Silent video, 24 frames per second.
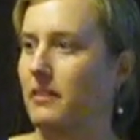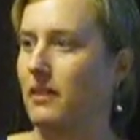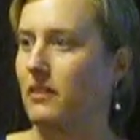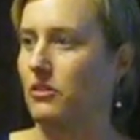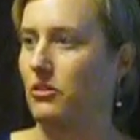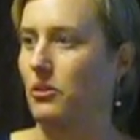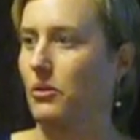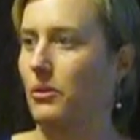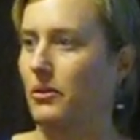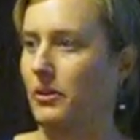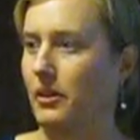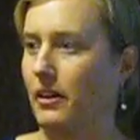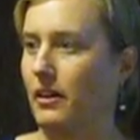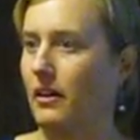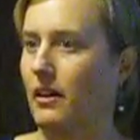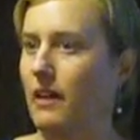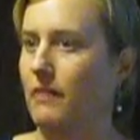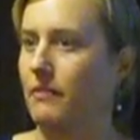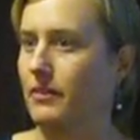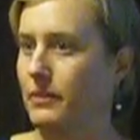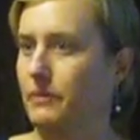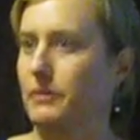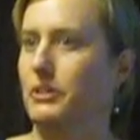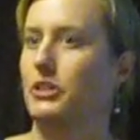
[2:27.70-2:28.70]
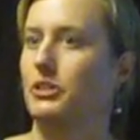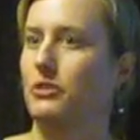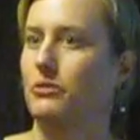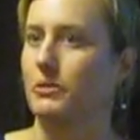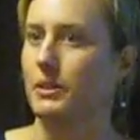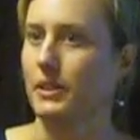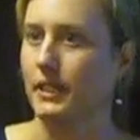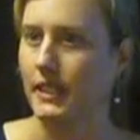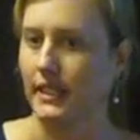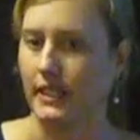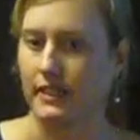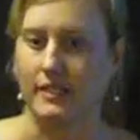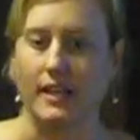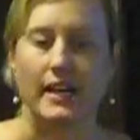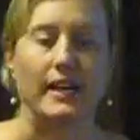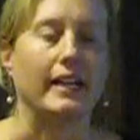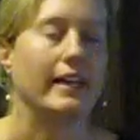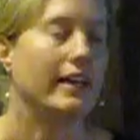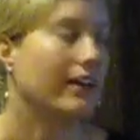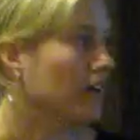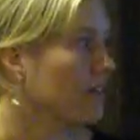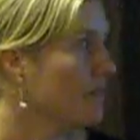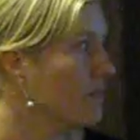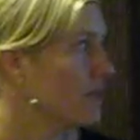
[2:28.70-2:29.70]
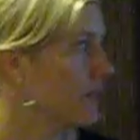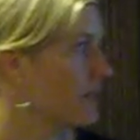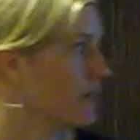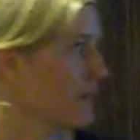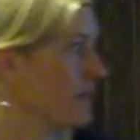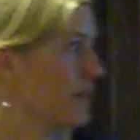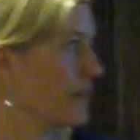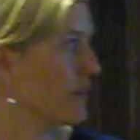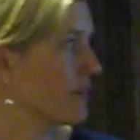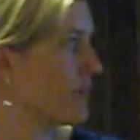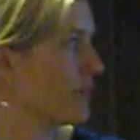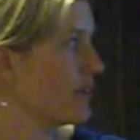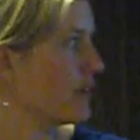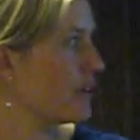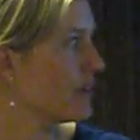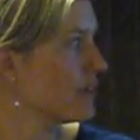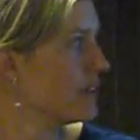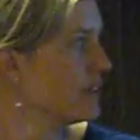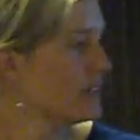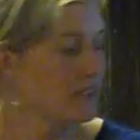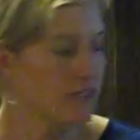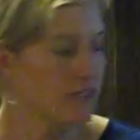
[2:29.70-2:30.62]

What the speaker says: that solar can cover, which is really exciting when you're in this field.